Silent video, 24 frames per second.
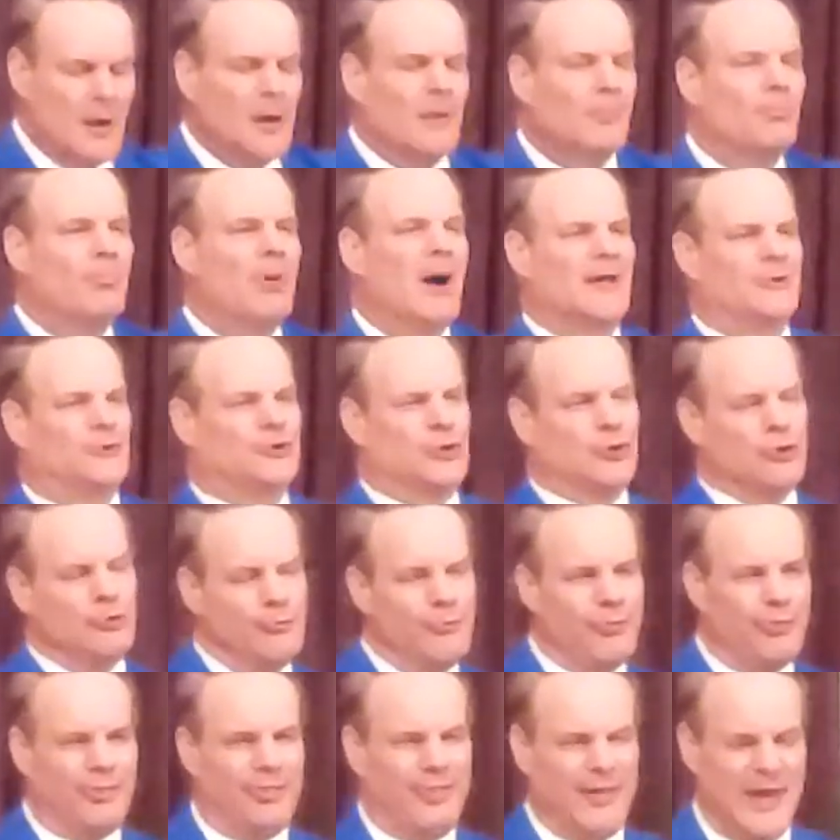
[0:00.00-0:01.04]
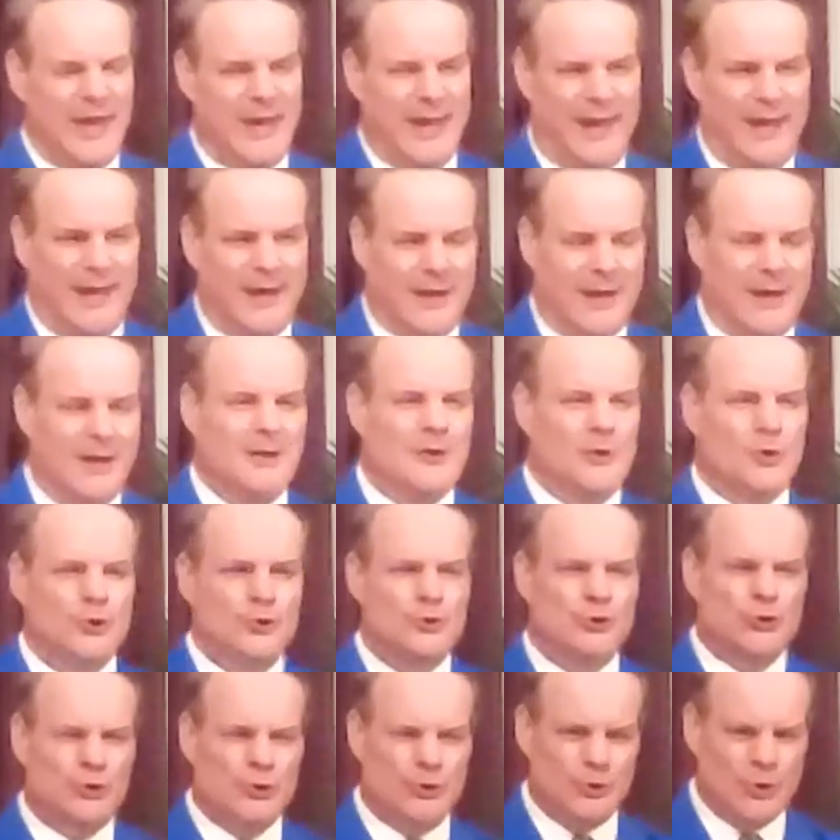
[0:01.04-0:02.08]
but to think
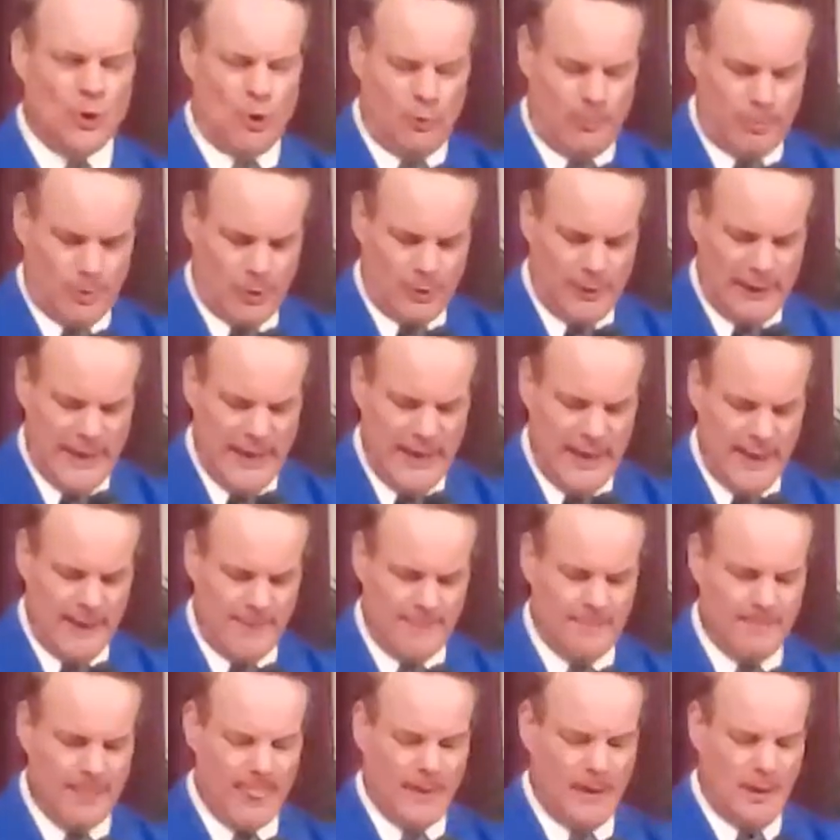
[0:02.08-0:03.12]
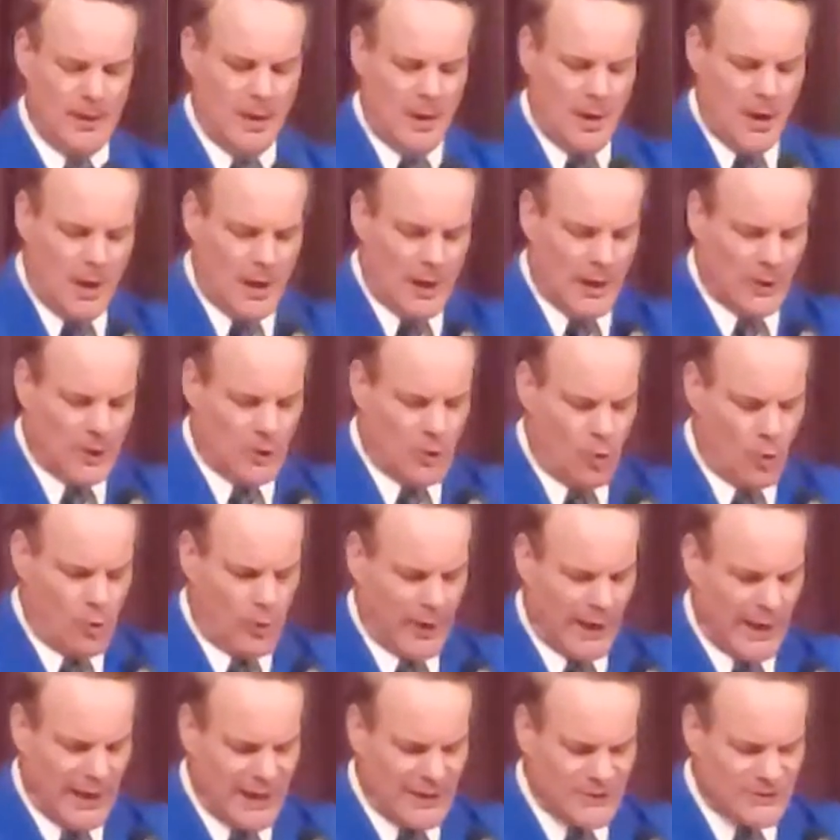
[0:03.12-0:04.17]
soberly,
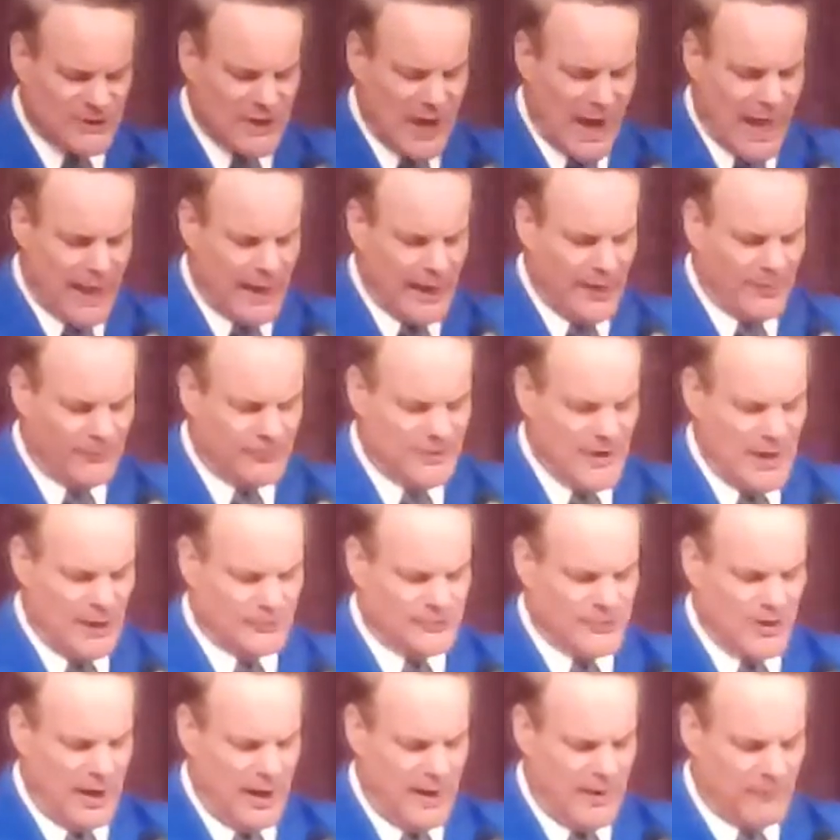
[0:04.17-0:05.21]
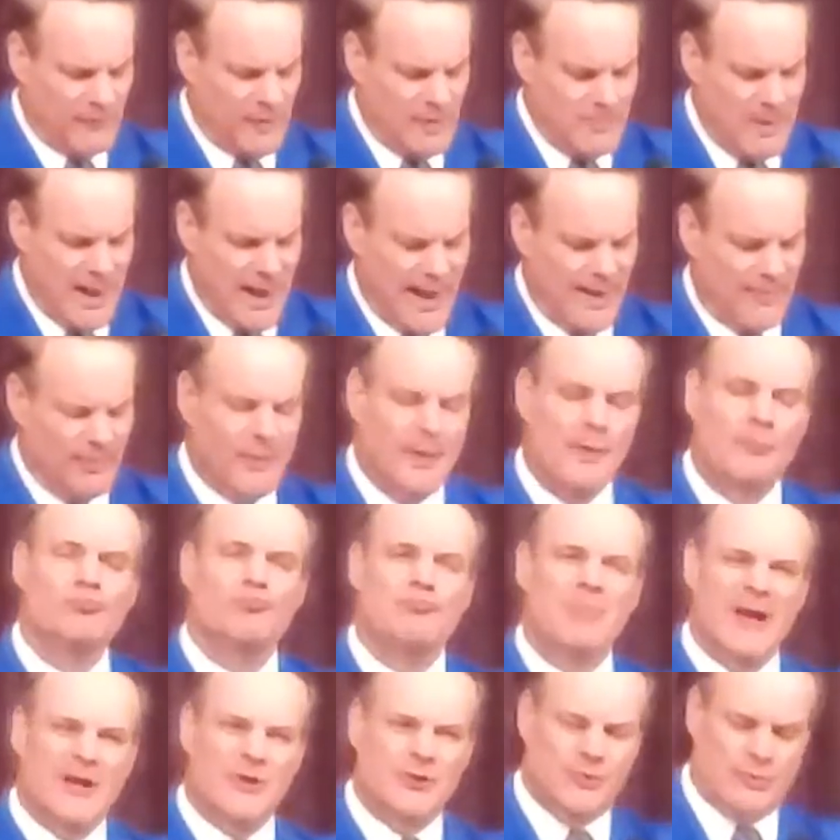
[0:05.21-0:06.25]
according as God hath dealt to every man the
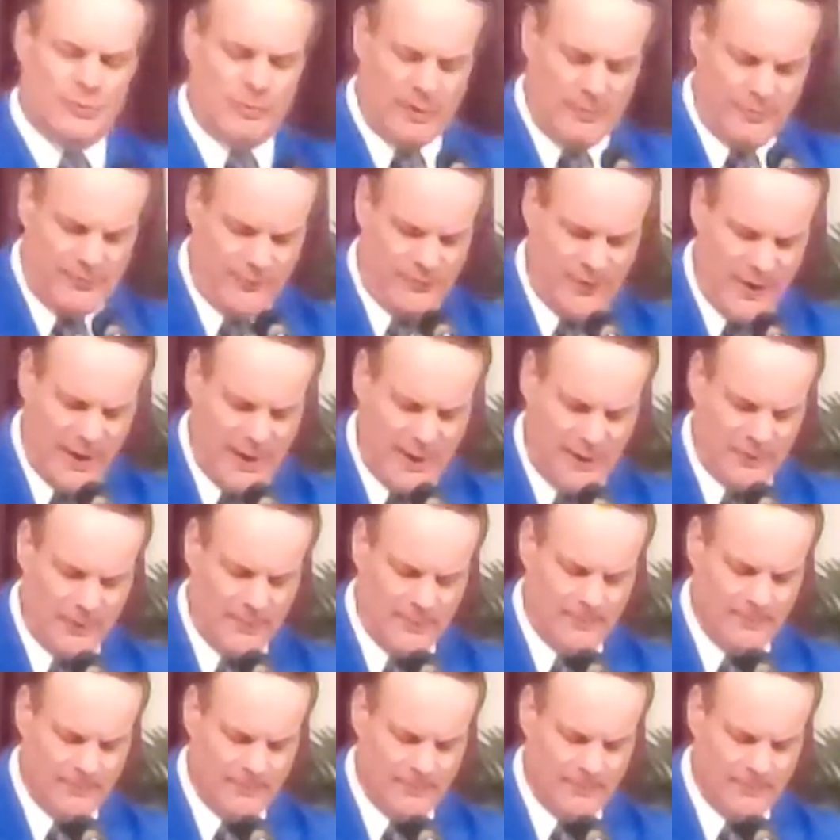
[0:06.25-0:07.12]
measure of faith.